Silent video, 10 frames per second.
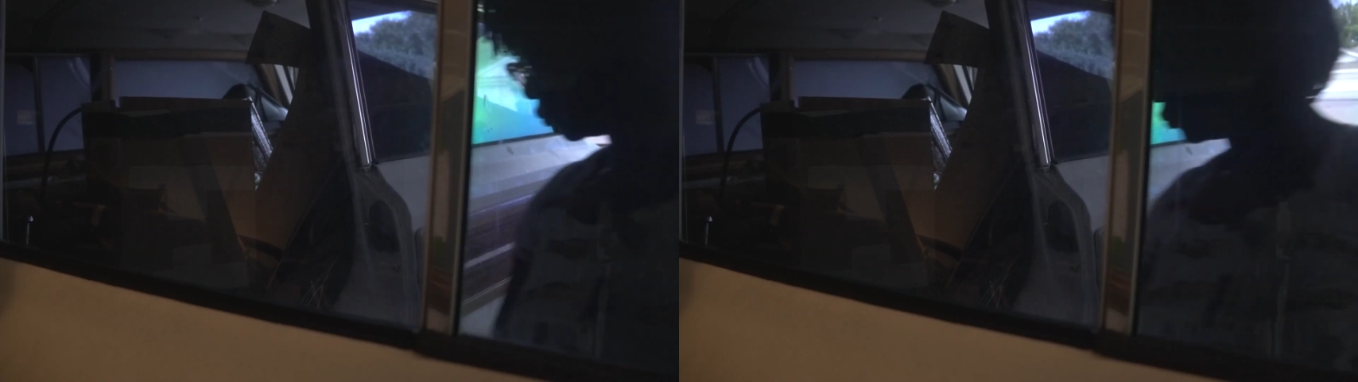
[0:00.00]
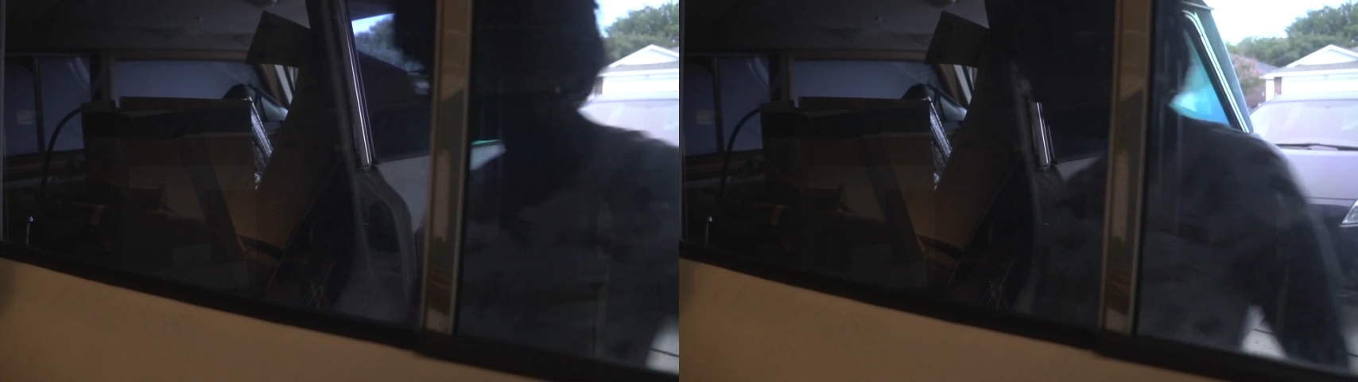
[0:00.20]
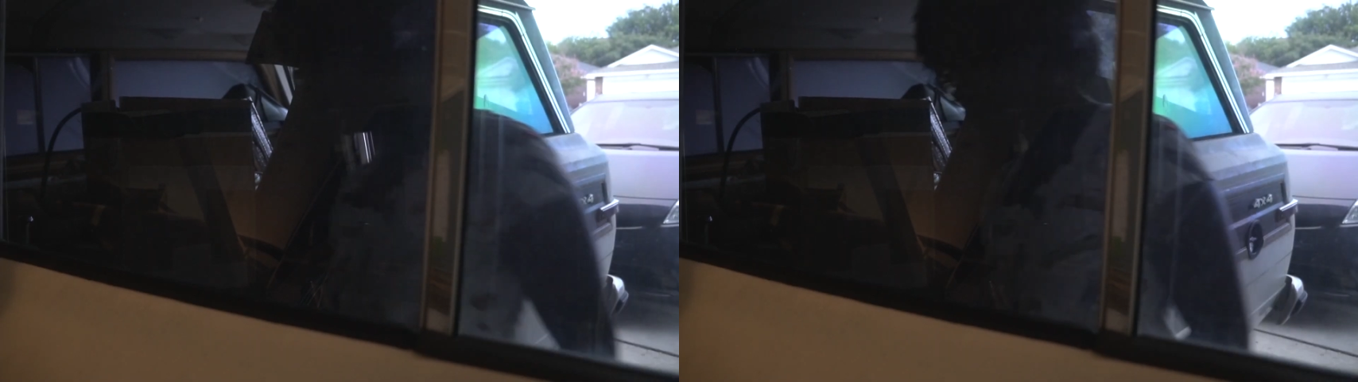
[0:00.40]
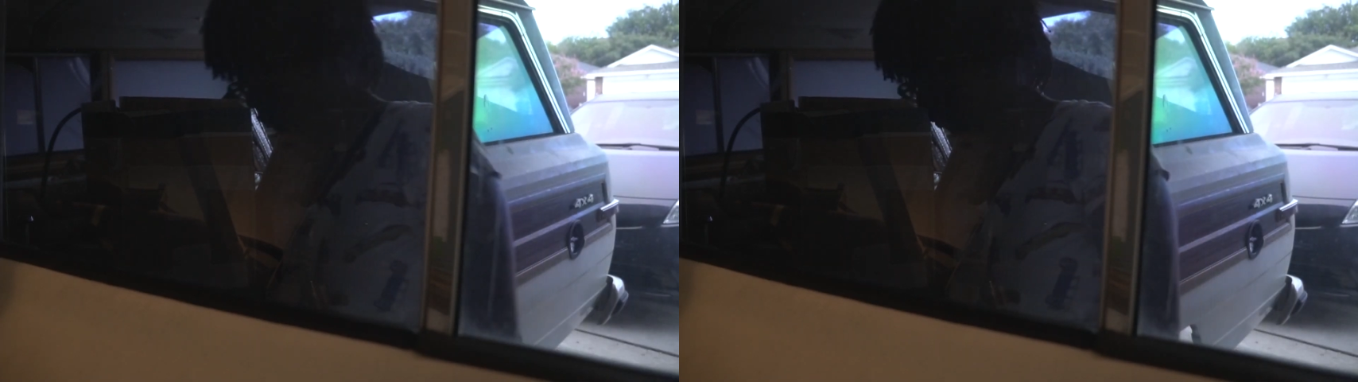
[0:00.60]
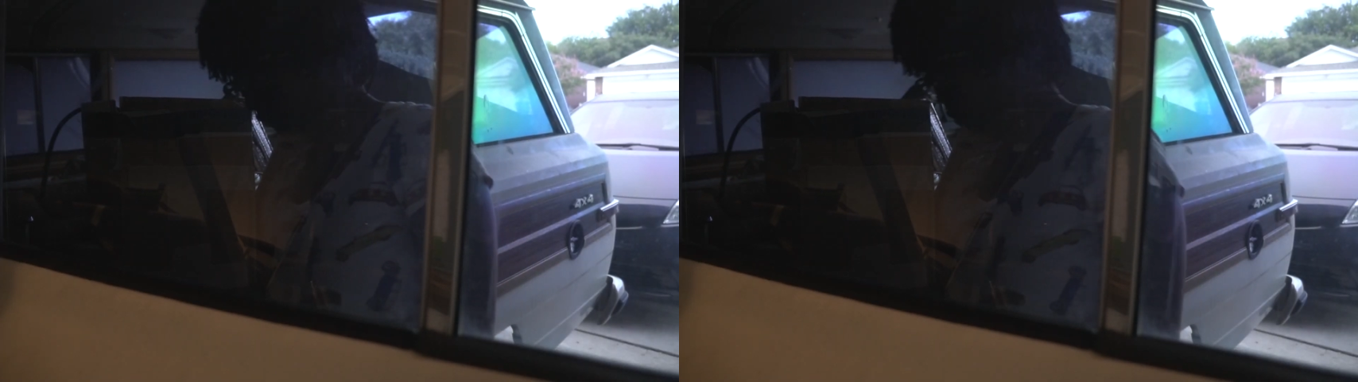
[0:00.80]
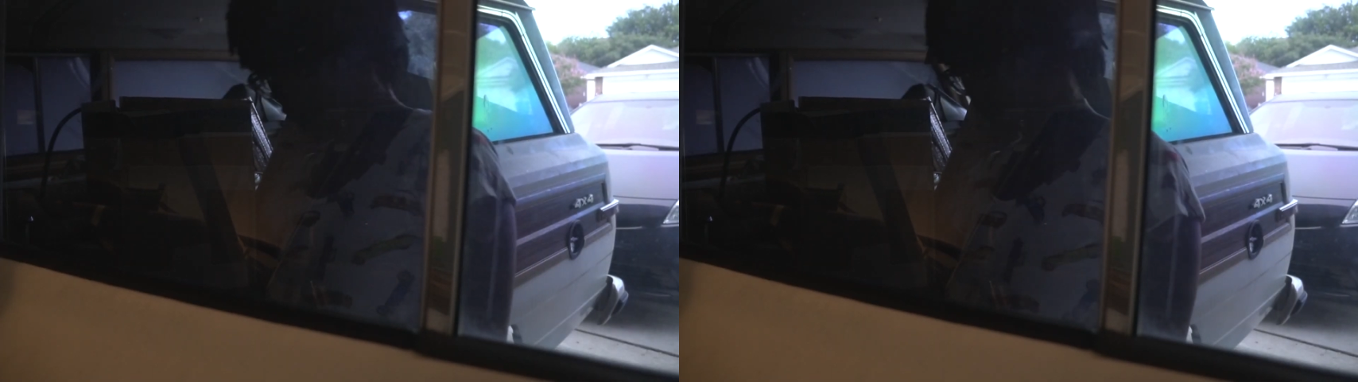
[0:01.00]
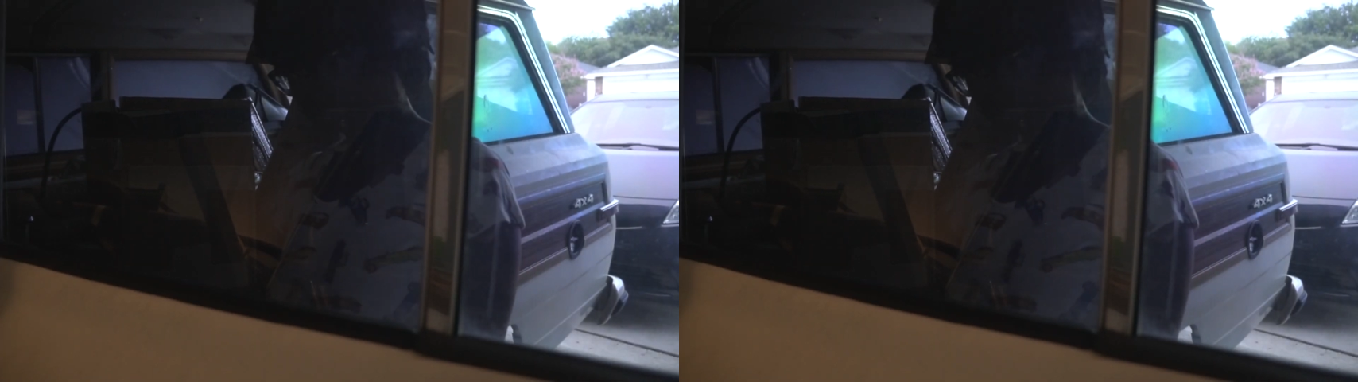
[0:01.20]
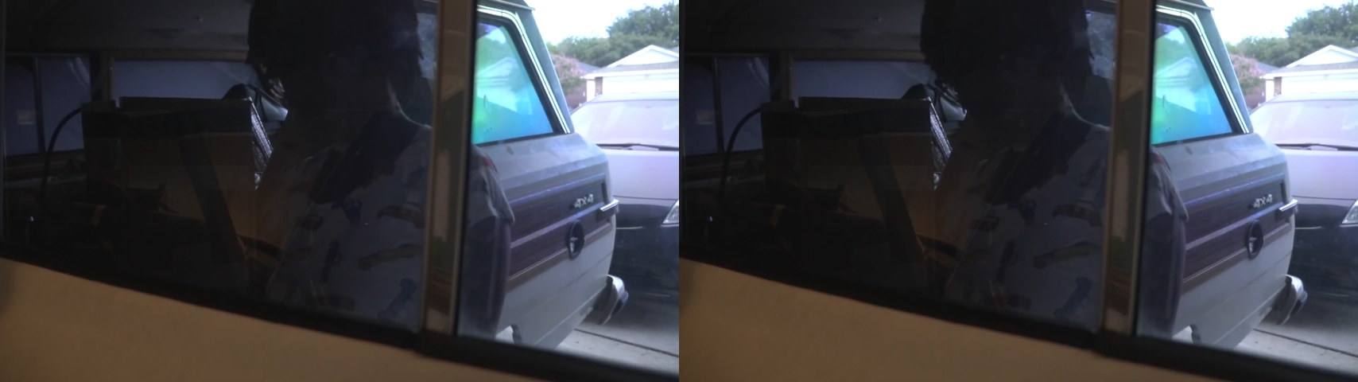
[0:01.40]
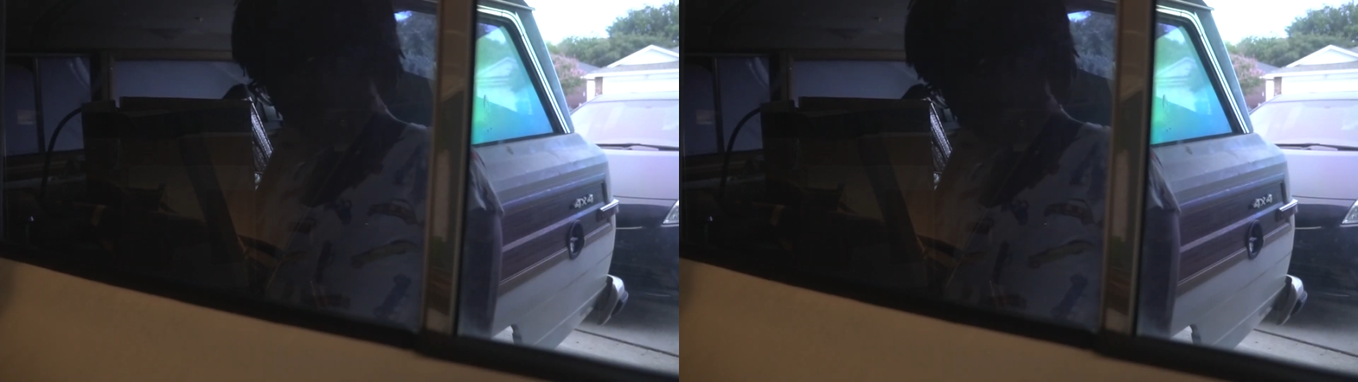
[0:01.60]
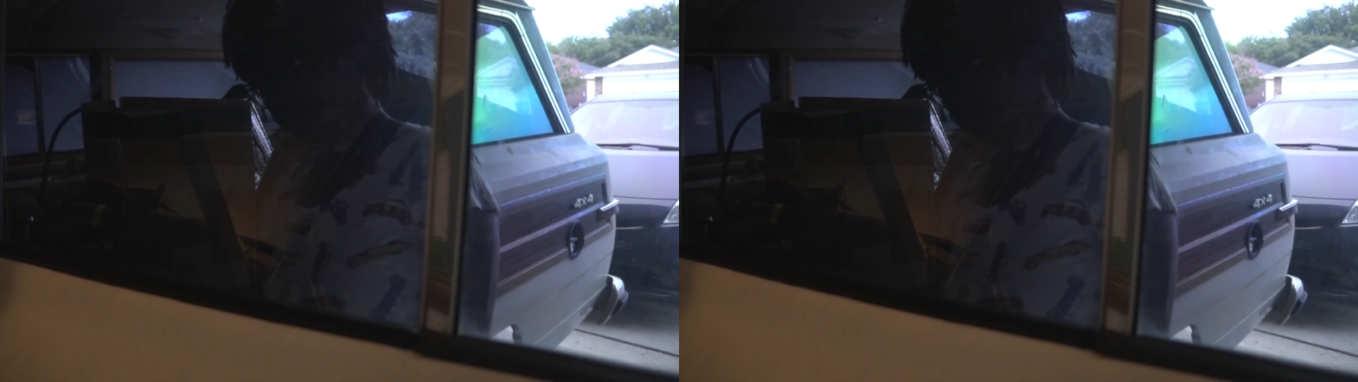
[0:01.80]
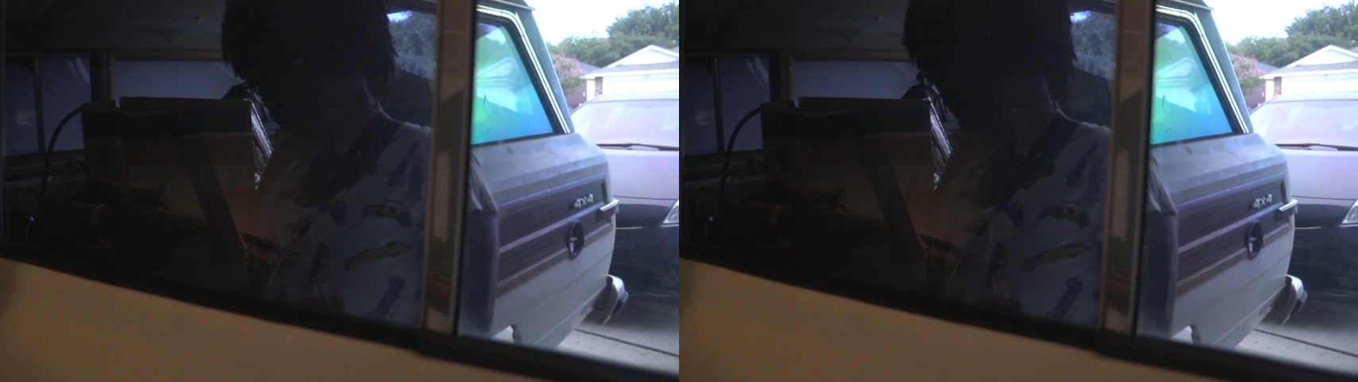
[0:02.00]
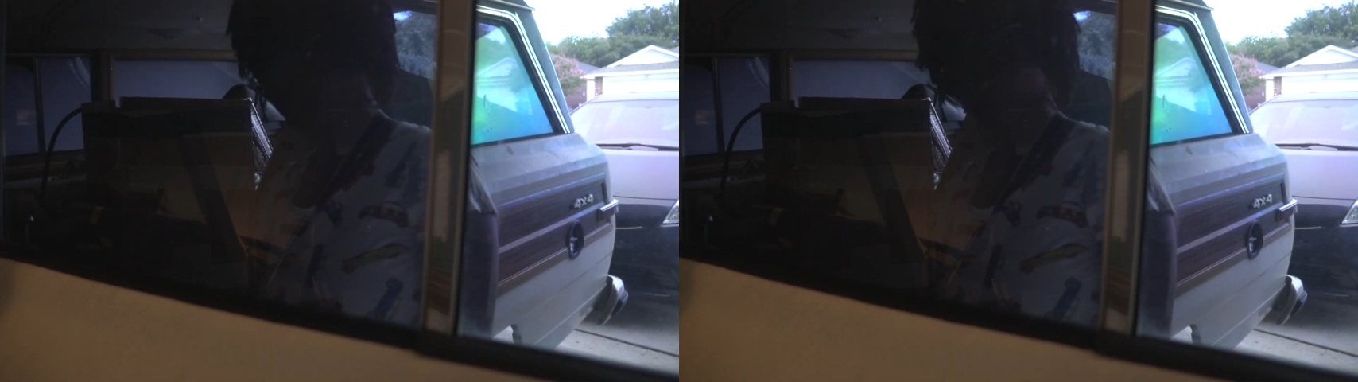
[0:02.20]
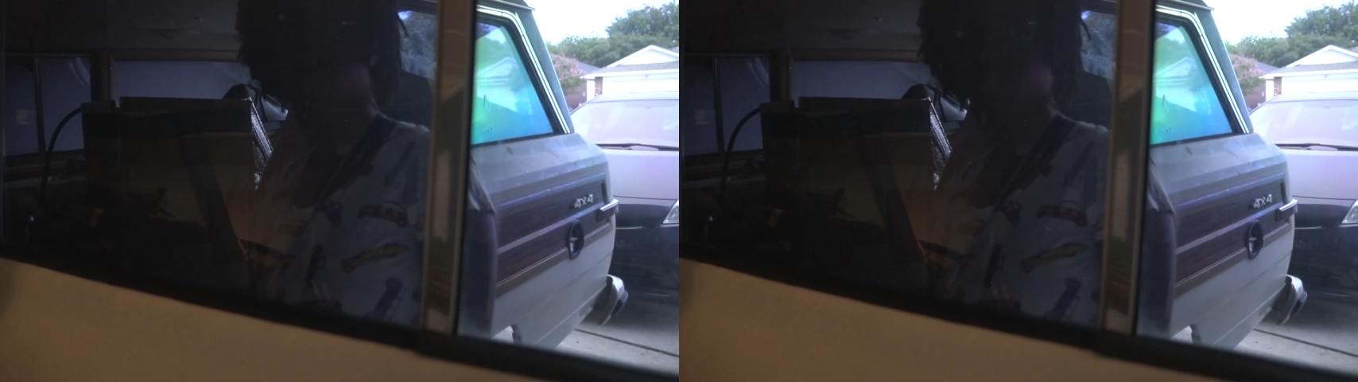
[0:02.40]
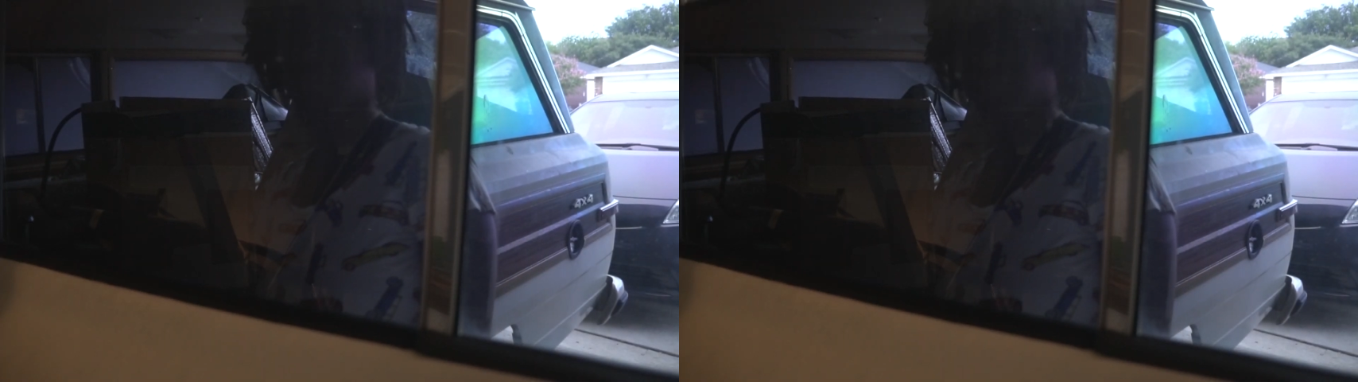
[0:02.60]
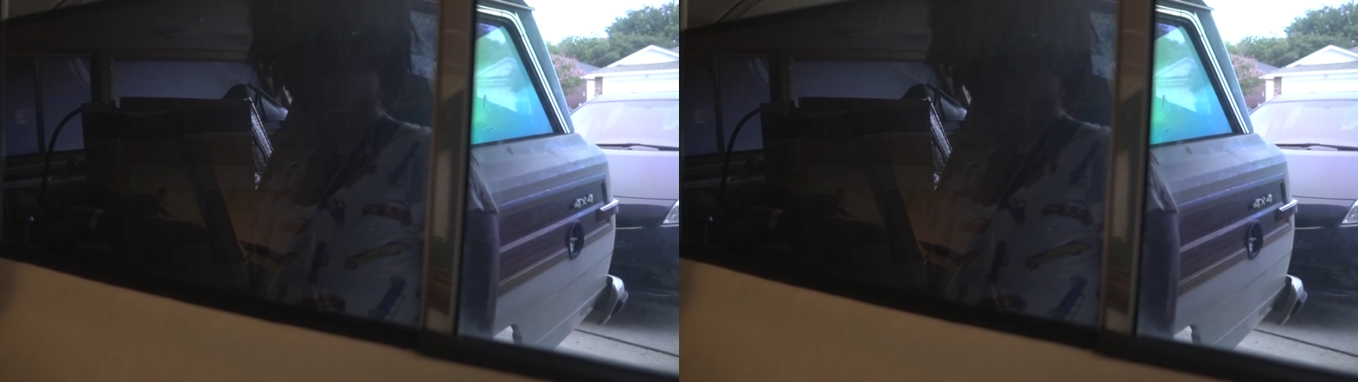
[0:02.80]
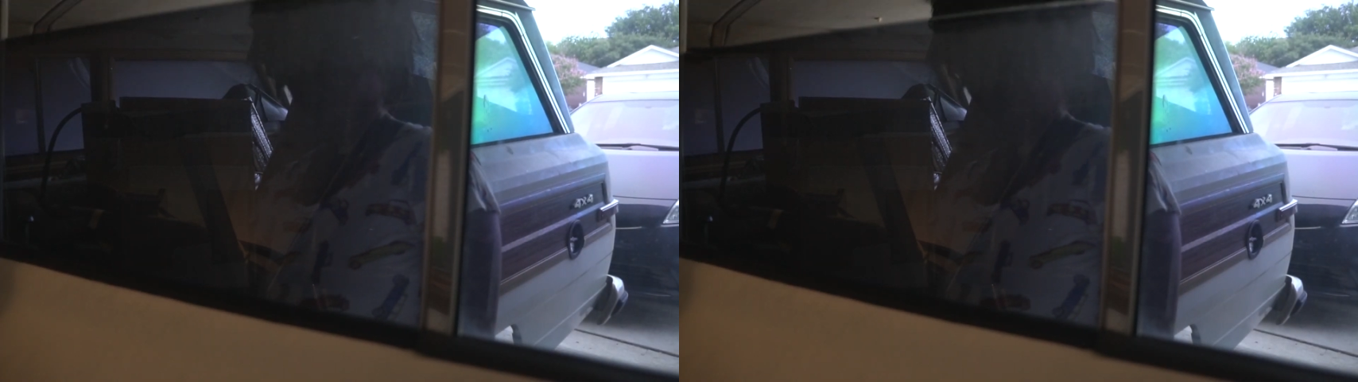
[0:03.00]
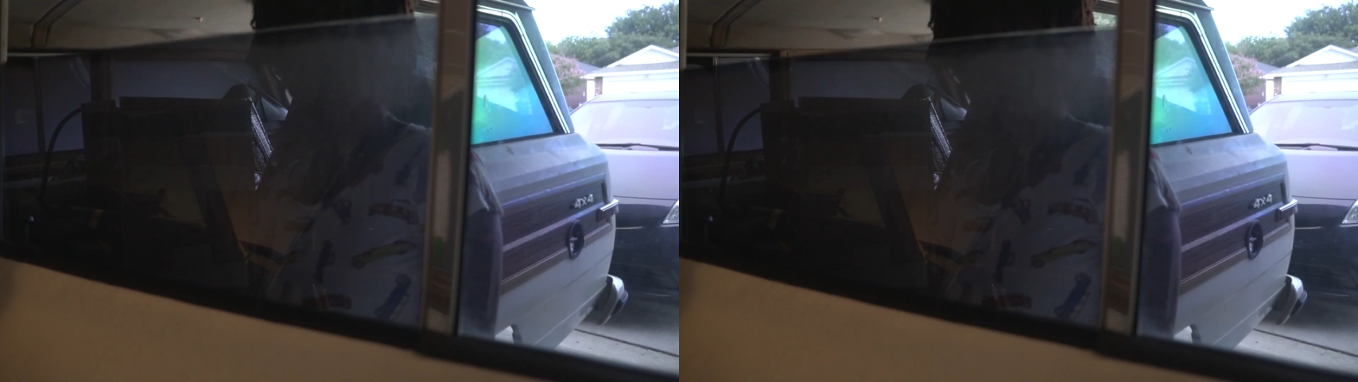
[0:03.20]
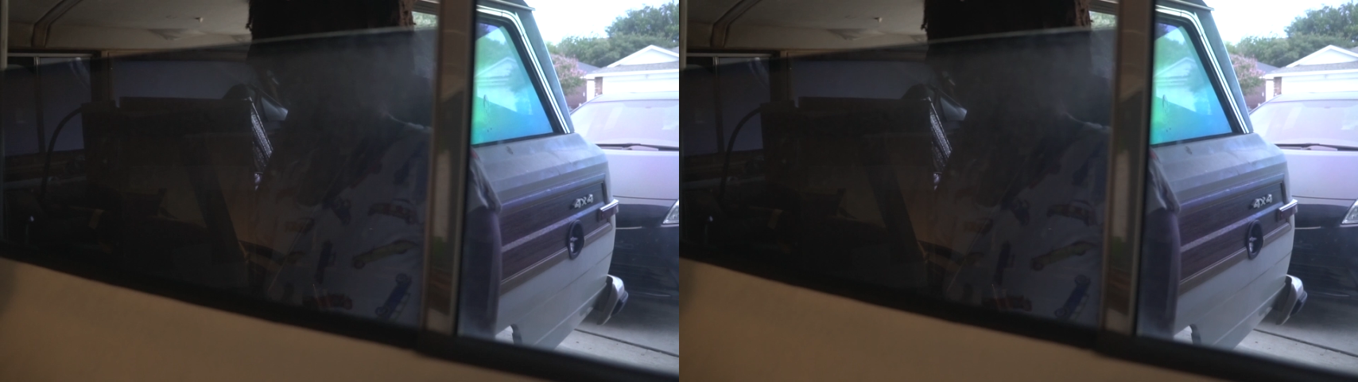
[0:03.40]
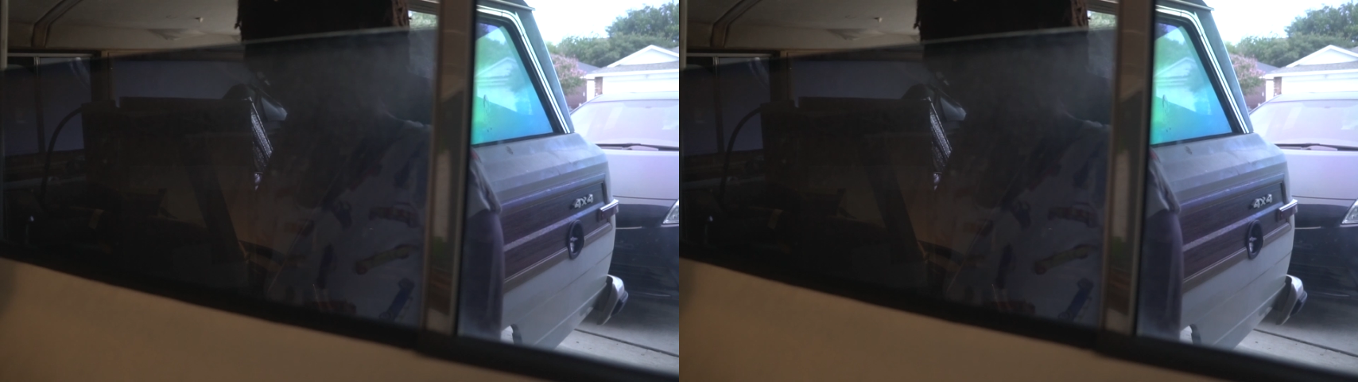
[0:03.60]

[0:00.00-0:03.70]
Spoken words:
No face is visible, so there are no lips to read.